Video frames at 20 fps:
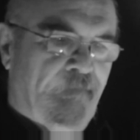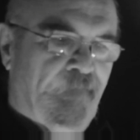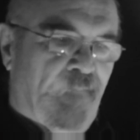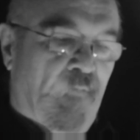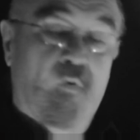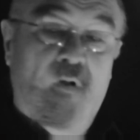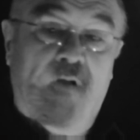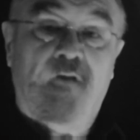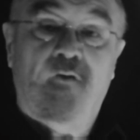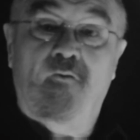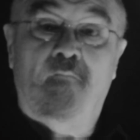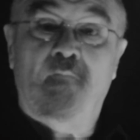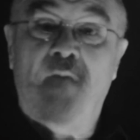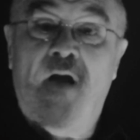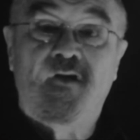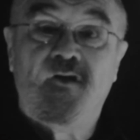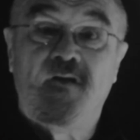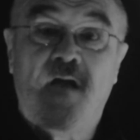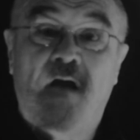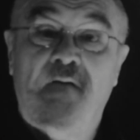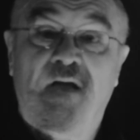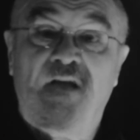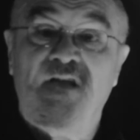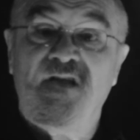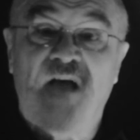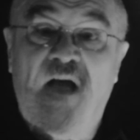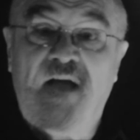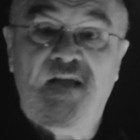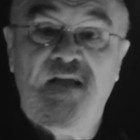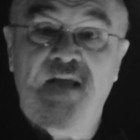Well, can you imagine how
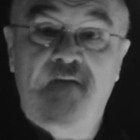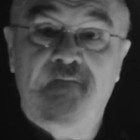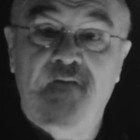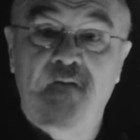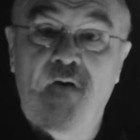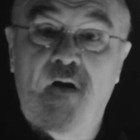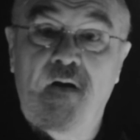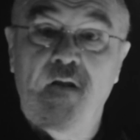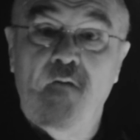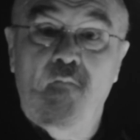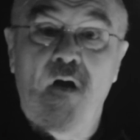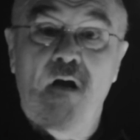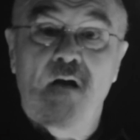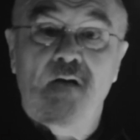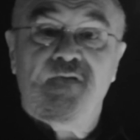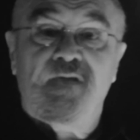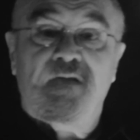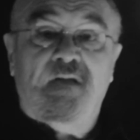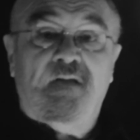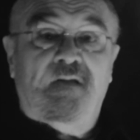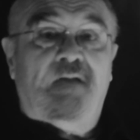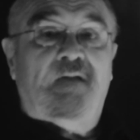excited everybody was?